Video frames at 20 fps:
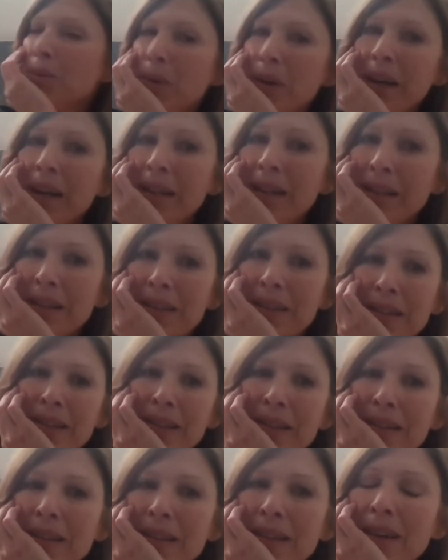well?
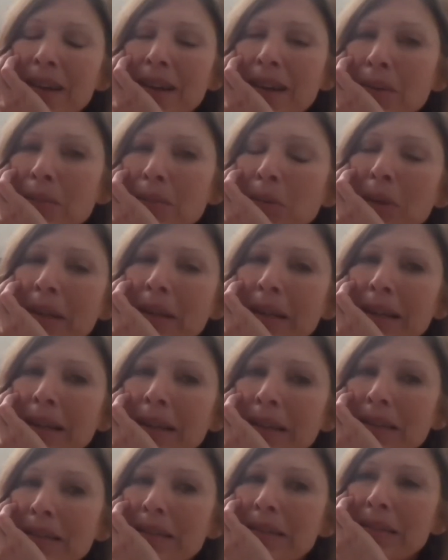Oh boy.
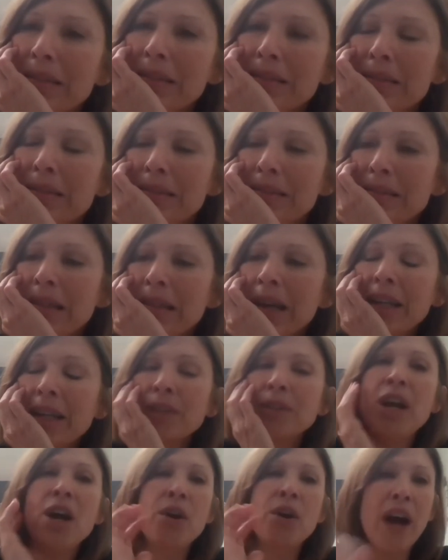I don't
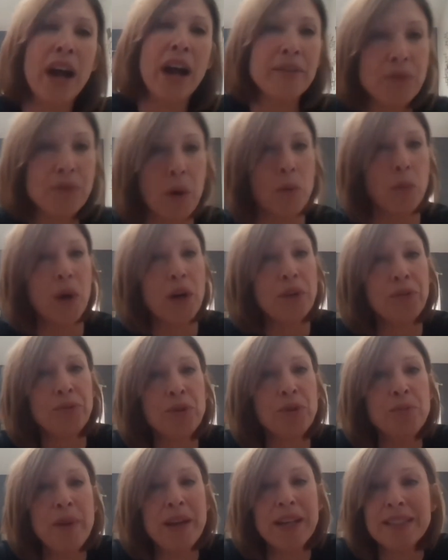know. Well,
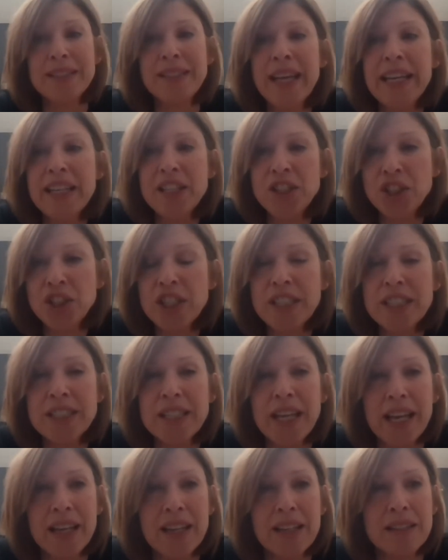through meditation
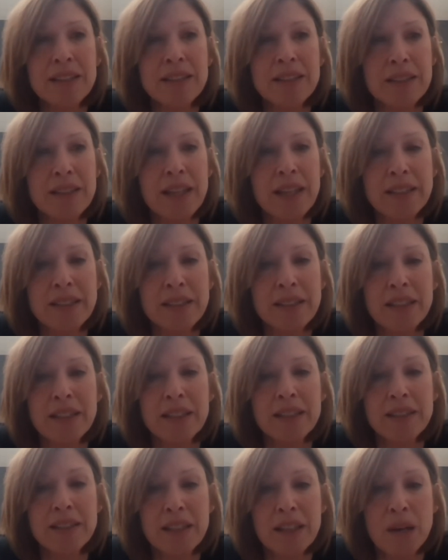and
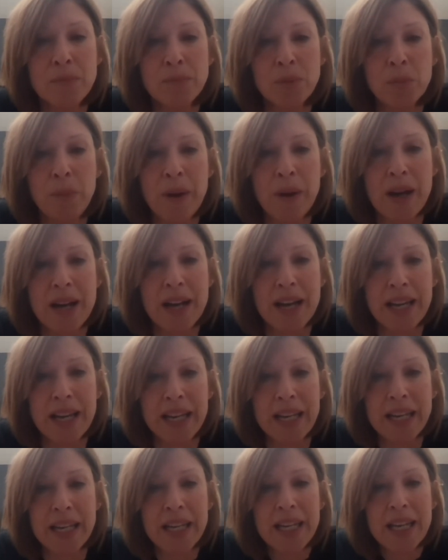the humble
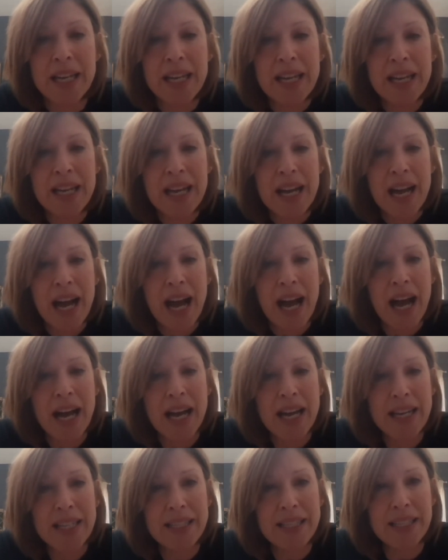pie,
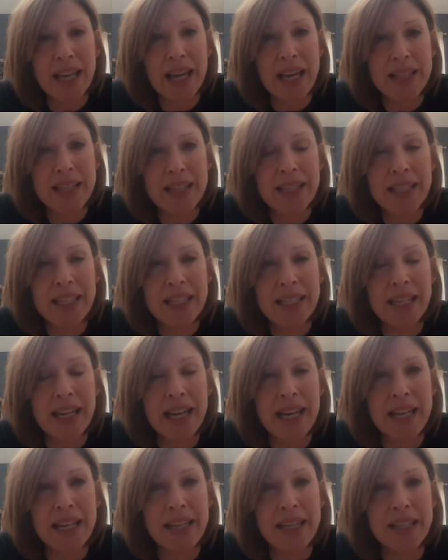I think
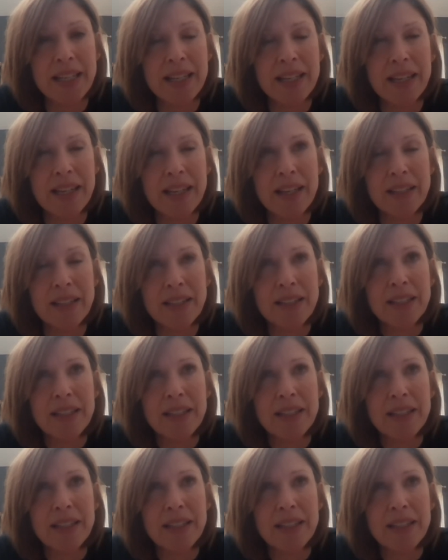I